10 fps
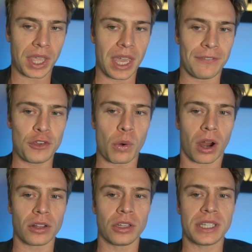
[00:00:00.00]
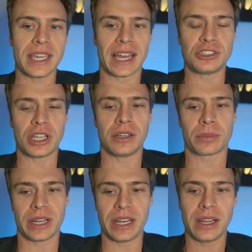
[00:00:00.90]
If you are looking at
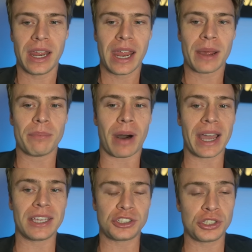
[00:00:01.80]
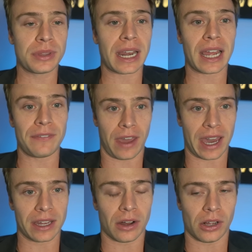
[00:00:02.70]
Jaden Reed, my issue that I've
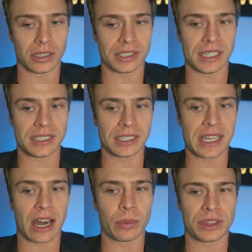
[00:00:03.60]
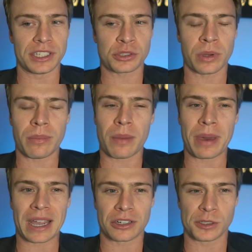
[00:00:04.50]
had all season now with this Green Bay
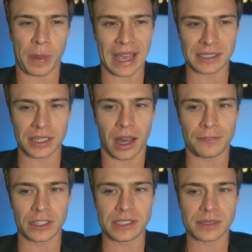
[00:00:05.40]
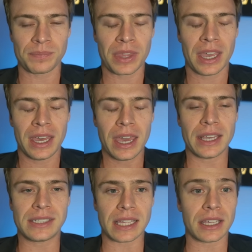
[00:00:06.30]
Packers passing offense
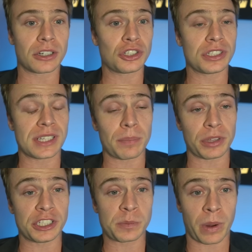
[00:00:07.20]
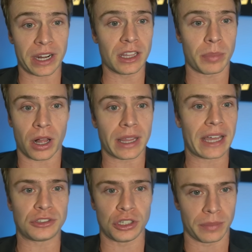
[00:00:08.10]
is that they're just simply spreading the ball
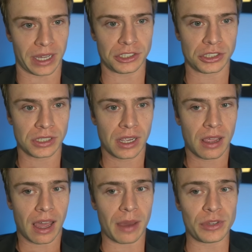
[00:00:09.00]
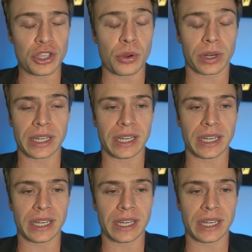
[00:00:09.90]
out too much. I mean, you are